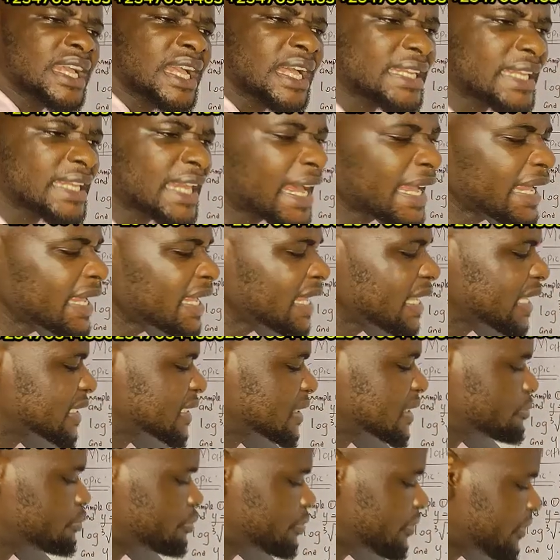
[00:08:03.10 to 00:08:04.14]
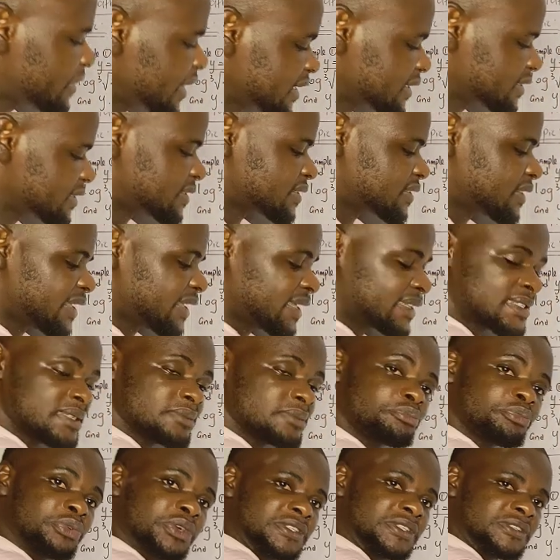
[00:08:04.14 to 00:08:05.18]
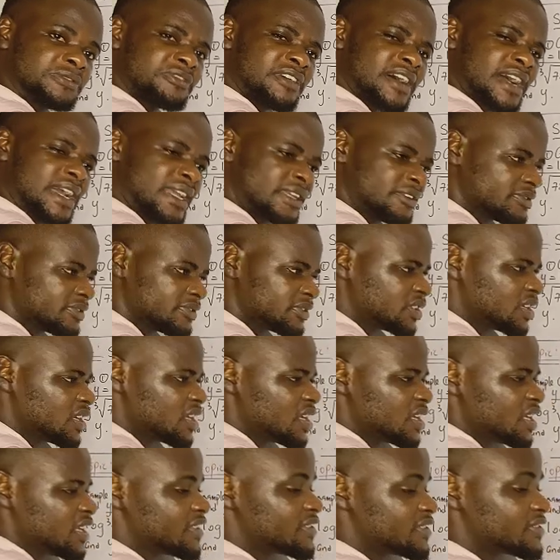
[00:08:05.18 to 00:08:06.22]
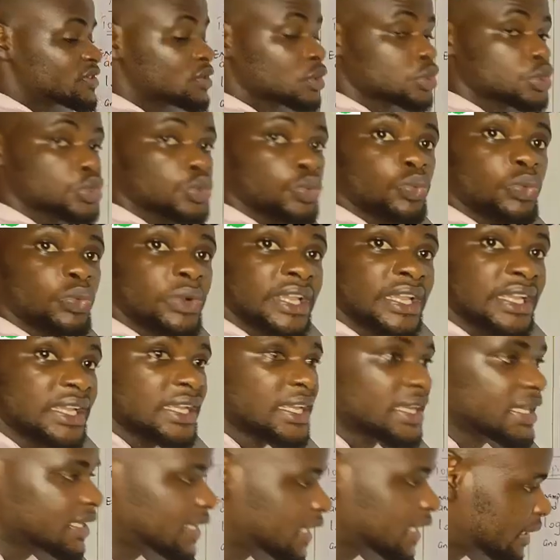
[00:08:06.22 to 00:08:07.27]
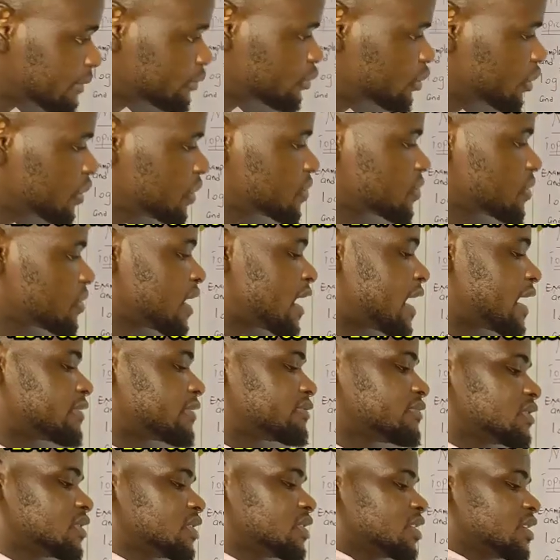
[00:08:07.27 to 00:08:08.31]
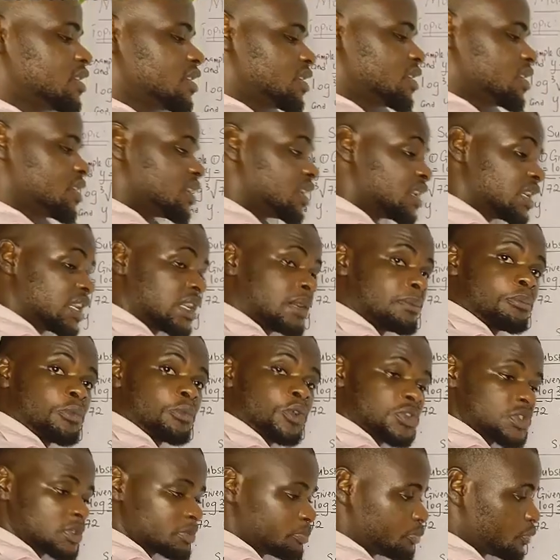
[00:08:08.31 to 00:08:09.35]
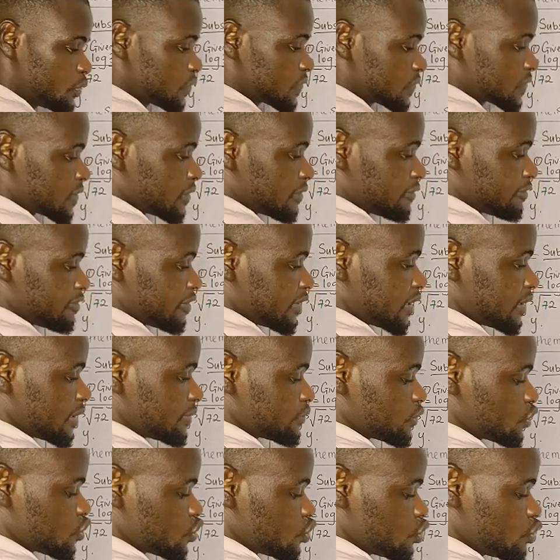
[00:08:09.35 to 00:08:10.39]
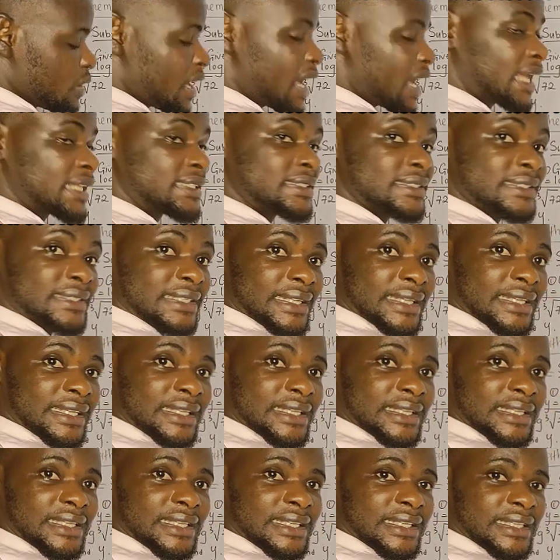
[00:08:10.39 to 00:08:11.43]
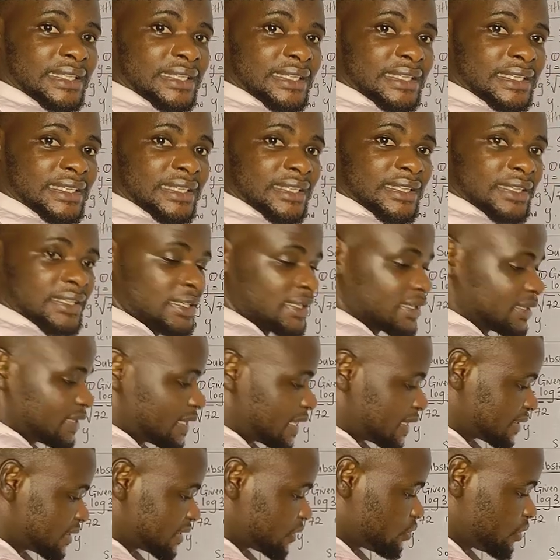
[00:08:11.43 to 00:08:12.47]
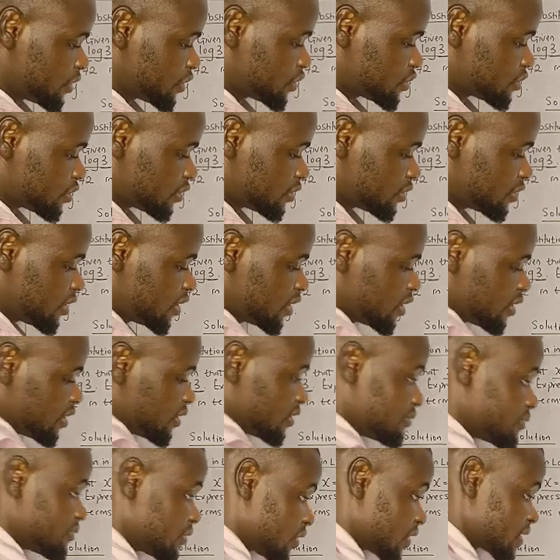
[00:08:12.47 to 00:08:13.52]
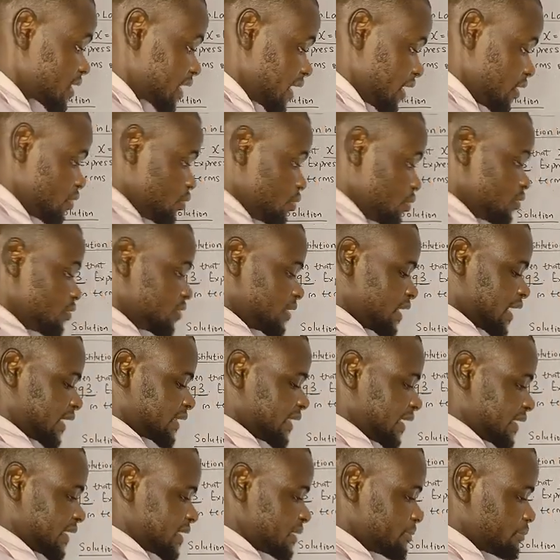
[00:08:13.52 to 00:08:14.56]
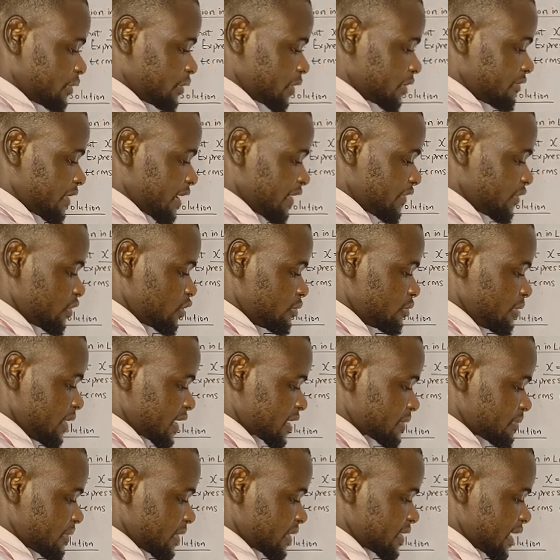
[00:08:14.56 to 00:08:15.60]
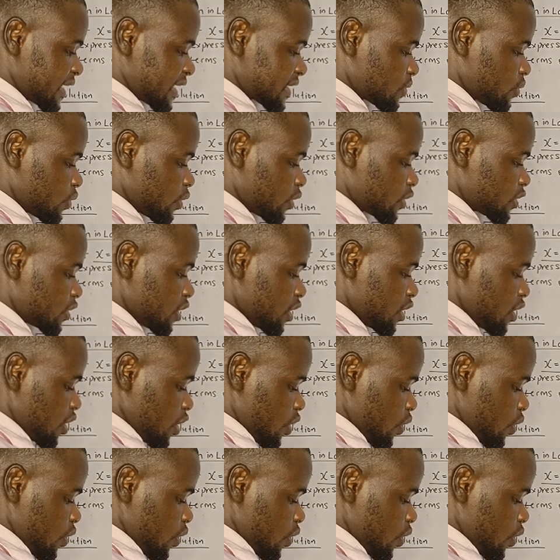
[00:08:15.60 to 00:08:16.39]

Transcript: Can I express 13.5 in such a way that I'm going to have multiples of 2 and 3? That's the question, because I know that 13.5 could be expressed as what?